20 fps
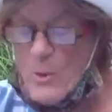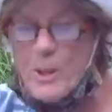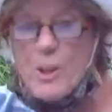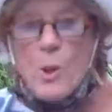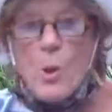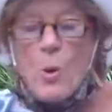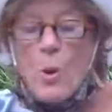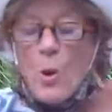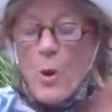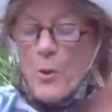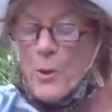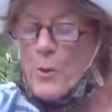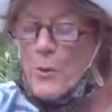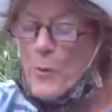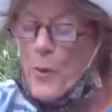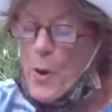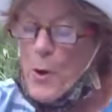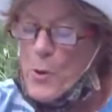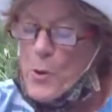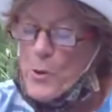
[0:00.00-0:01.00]
We talk on
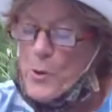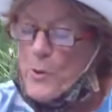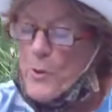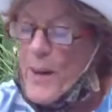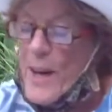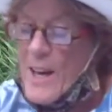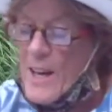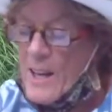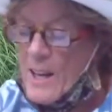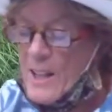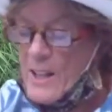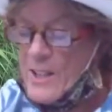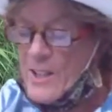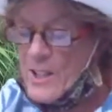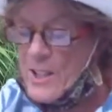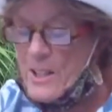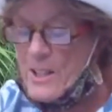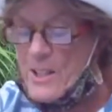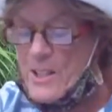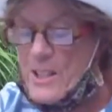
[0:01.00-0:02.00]
the phone of
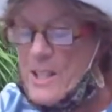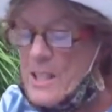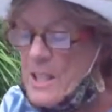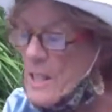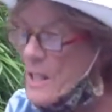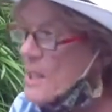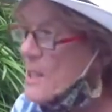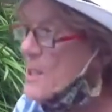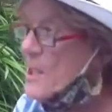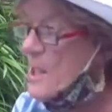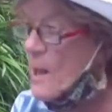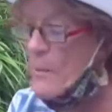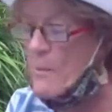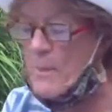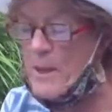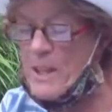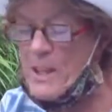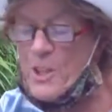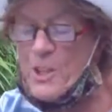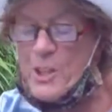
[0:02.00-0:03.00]
eggs, seeds,
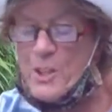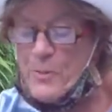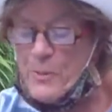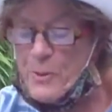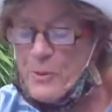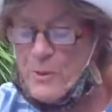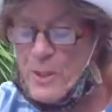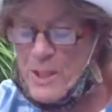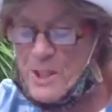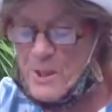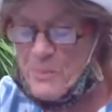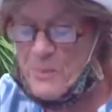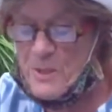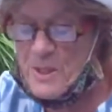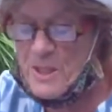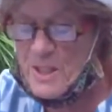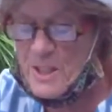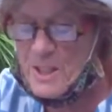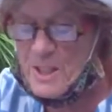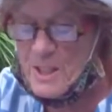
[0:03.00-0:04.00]
makeshift
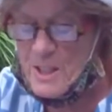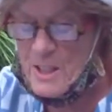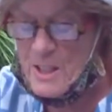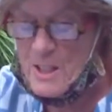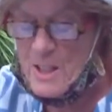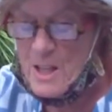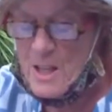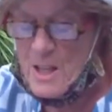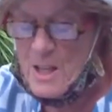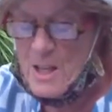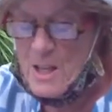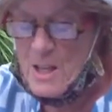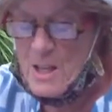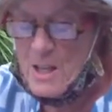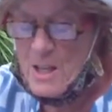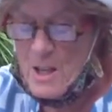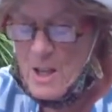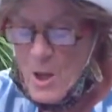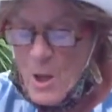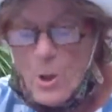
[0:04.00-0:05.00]
recipes.
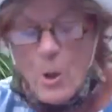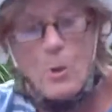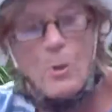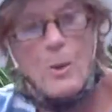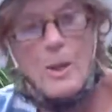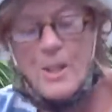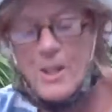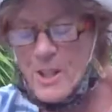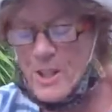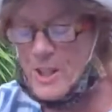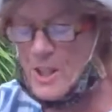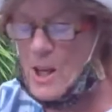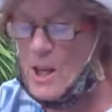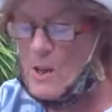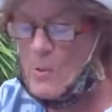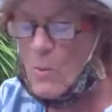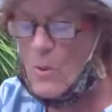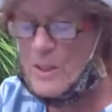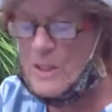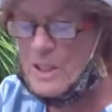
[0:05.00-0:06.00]
Who is it,
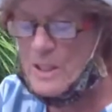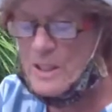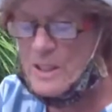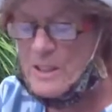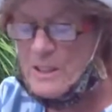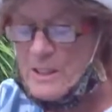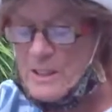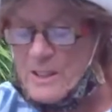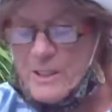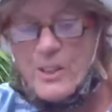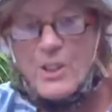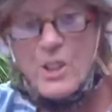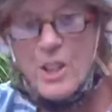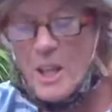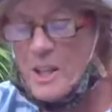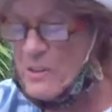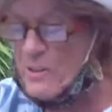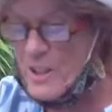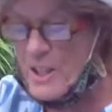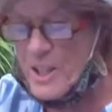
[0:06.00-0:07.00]
I wonder,
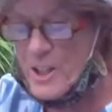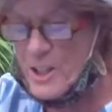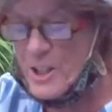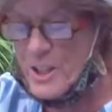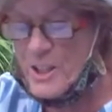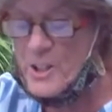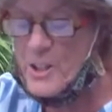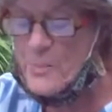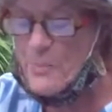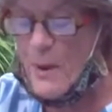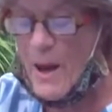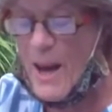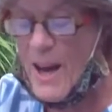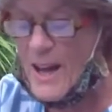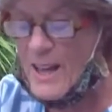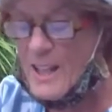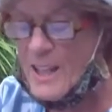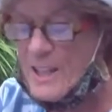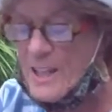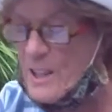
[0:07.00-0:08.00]
generations
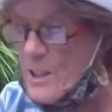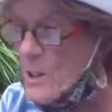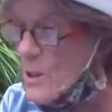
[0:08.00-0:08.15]
back,